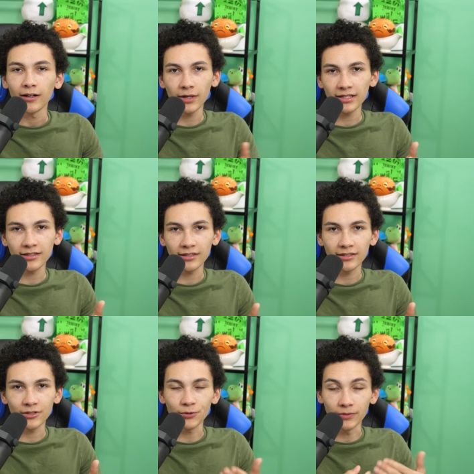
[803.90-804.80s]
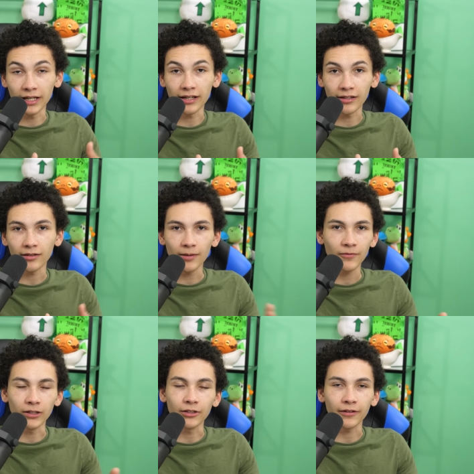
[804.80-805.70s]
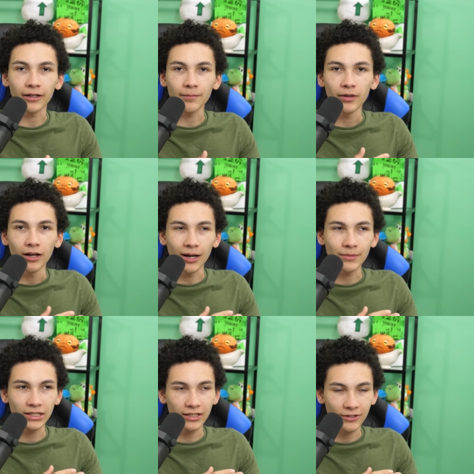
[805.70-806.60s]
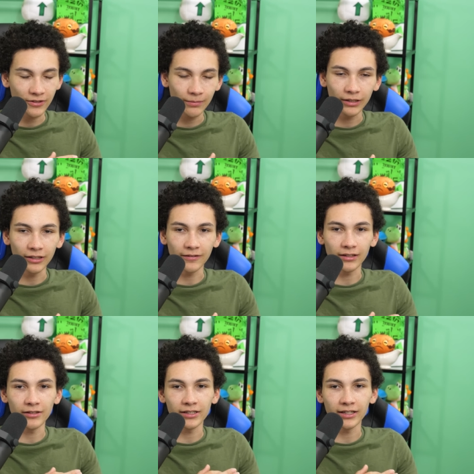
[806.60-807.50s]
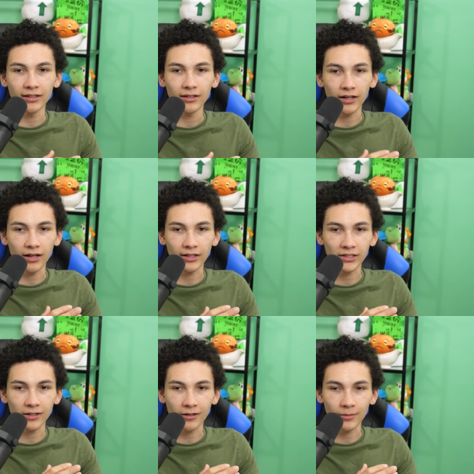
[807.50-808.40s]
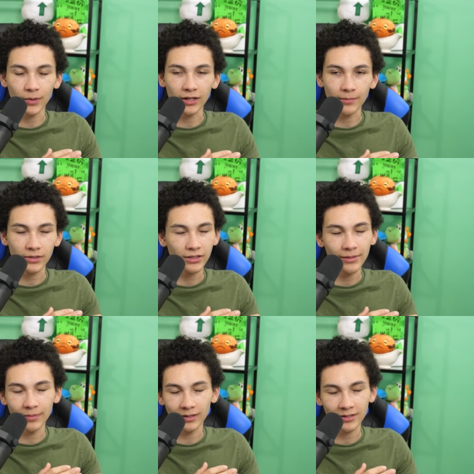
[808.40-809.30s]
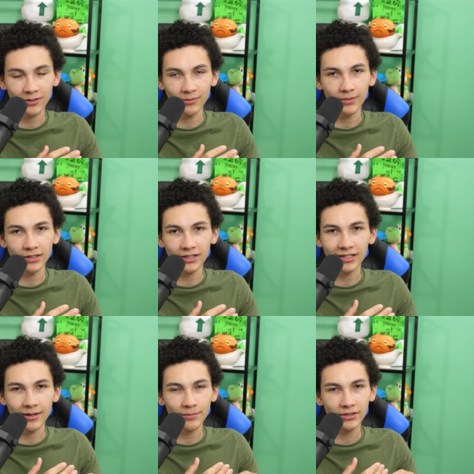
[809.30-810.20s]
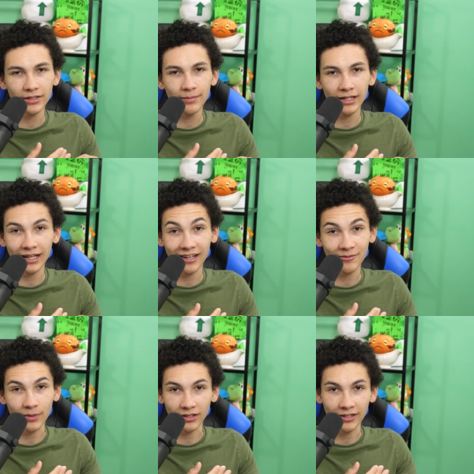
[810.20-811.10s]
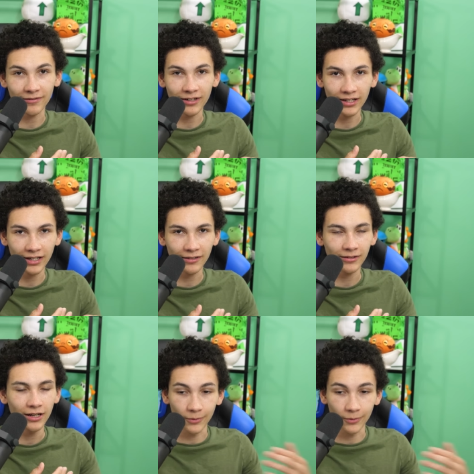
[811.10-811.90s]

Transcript: But as it is today, I'm feeling okay. I'm just extremely low energy. That's the hard part. I'm sleeping so much. I'm sleeping half my life right now.